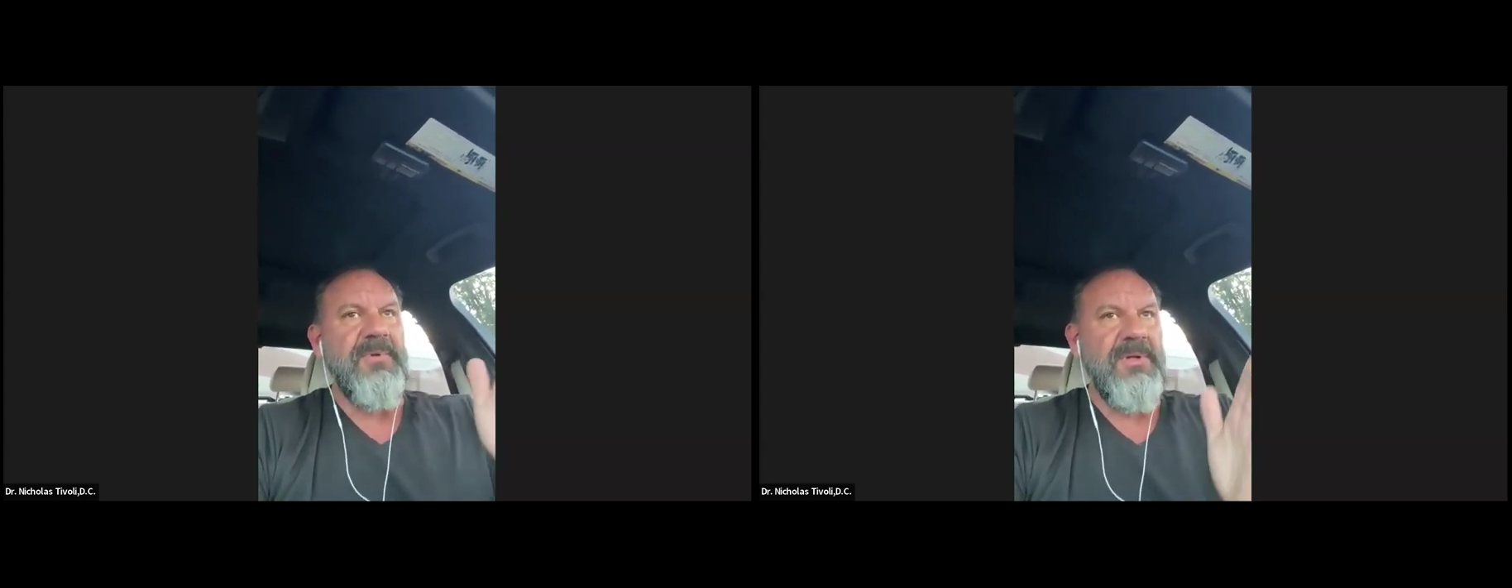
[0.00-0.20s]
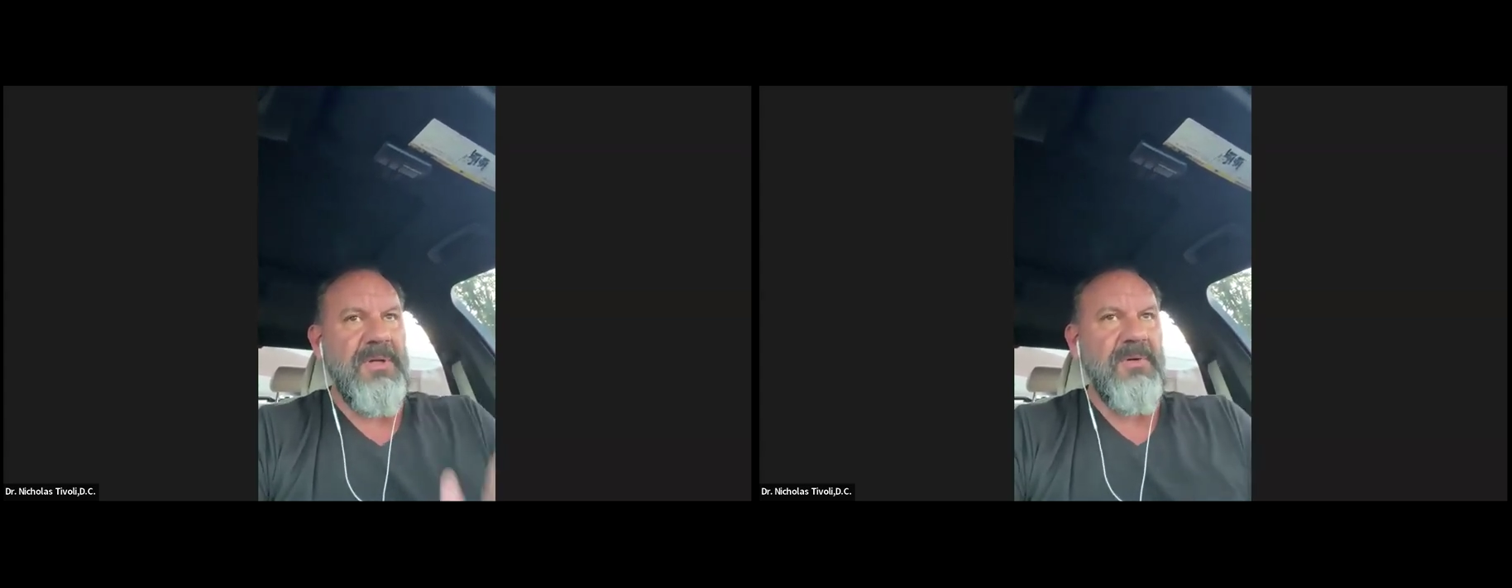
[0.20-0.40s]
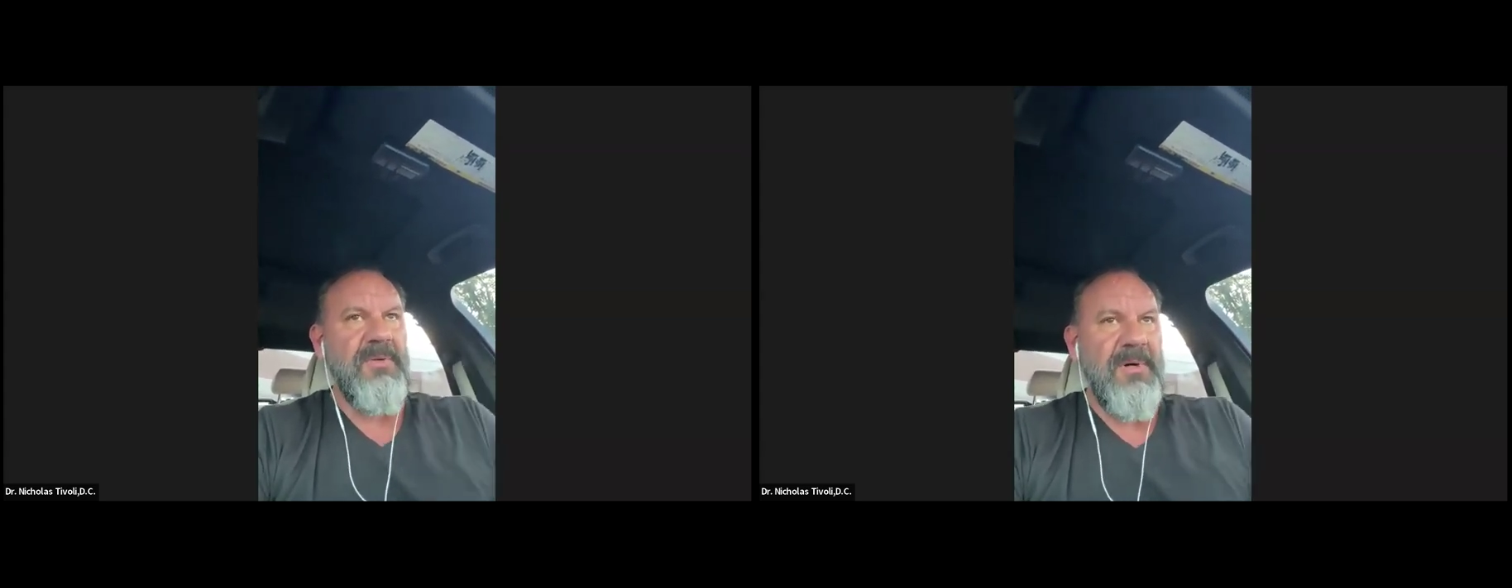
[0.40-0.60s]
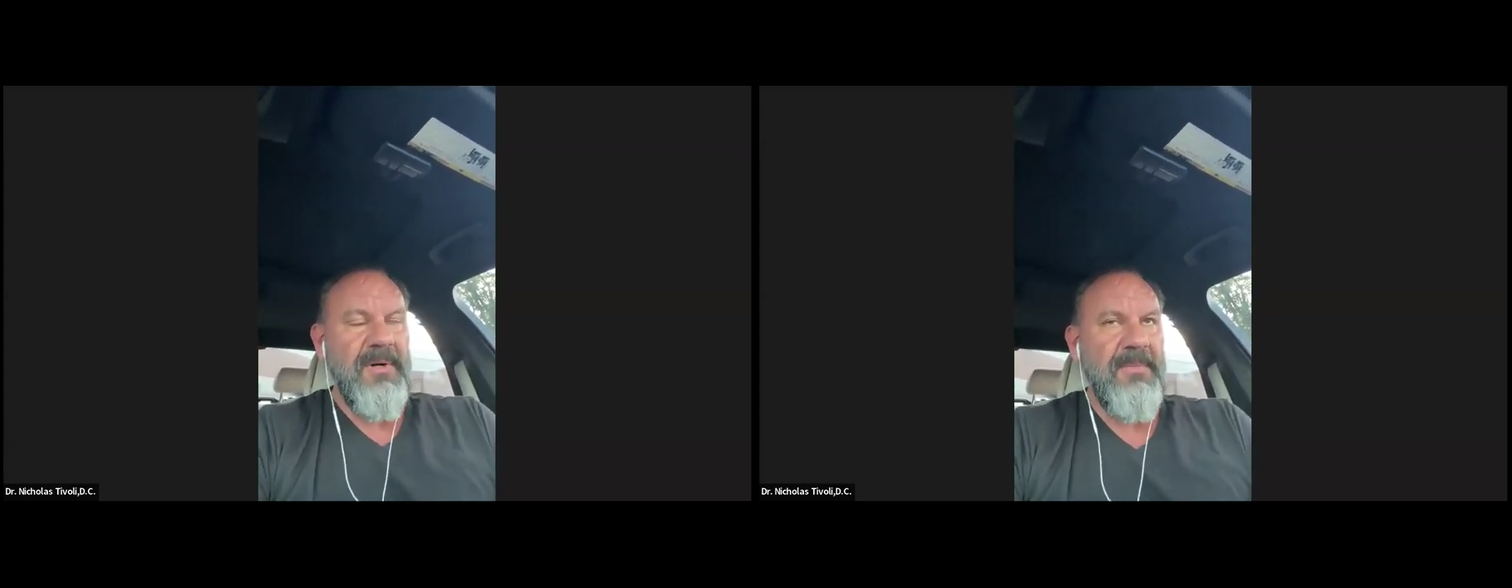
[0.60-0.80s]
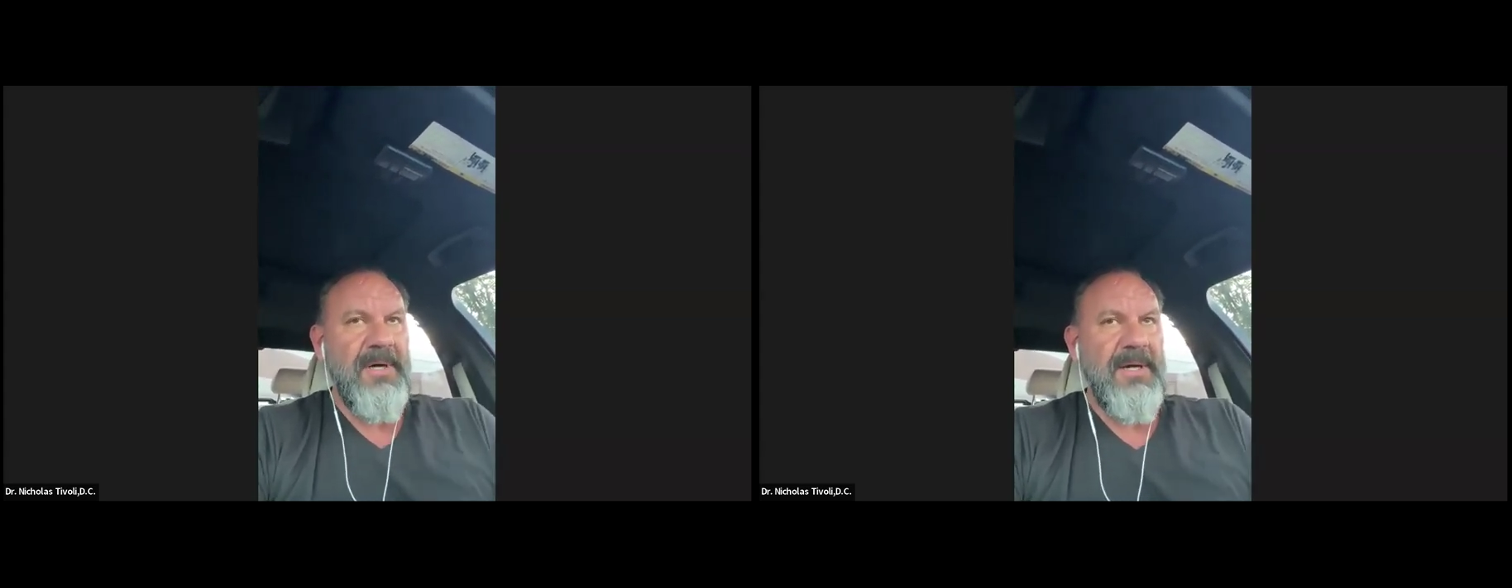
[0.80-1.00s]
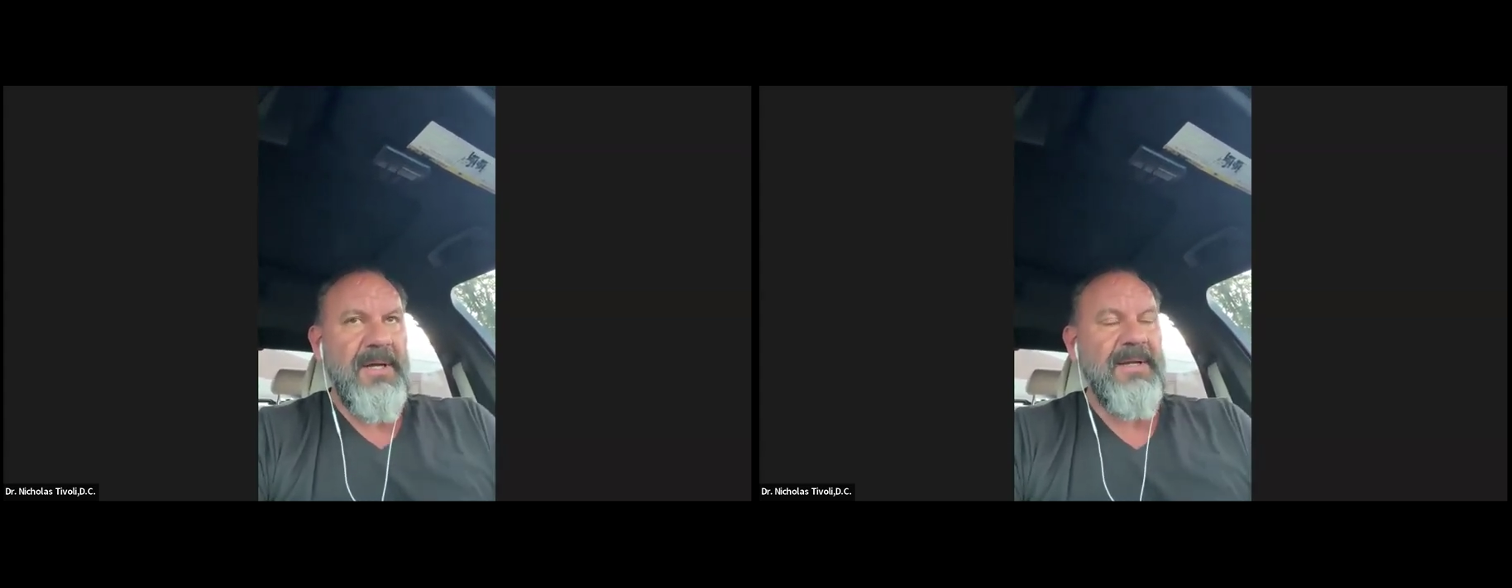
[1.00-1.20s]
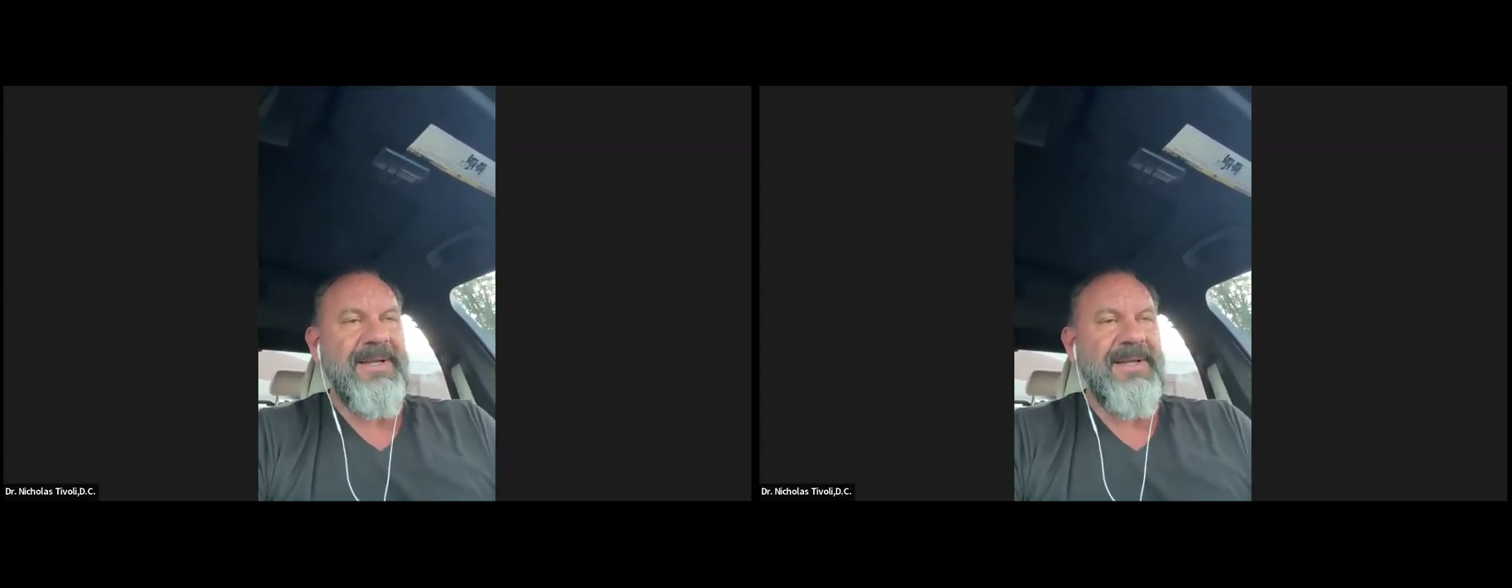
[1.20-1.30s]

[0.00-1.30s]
the lower part of the body.